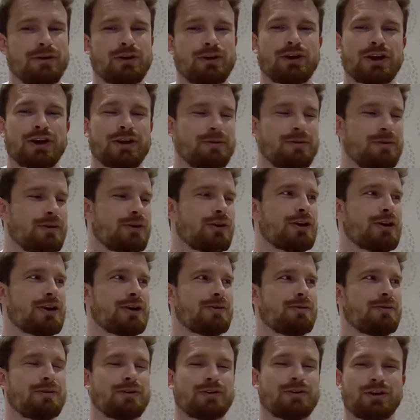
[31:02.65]
we got
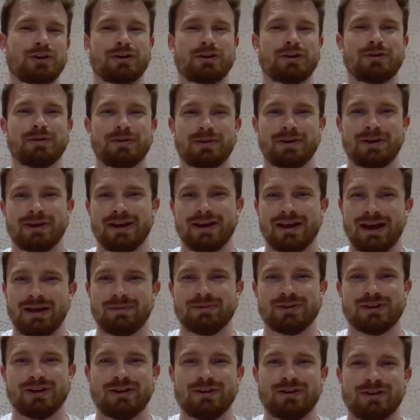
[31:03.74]
to.
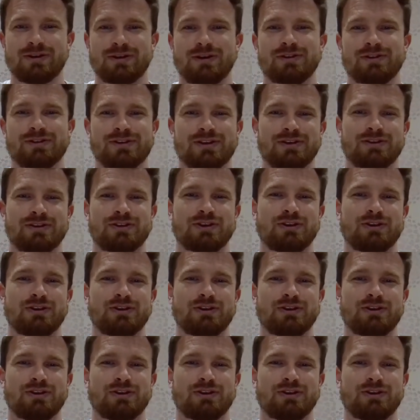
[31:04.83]
Absolutely got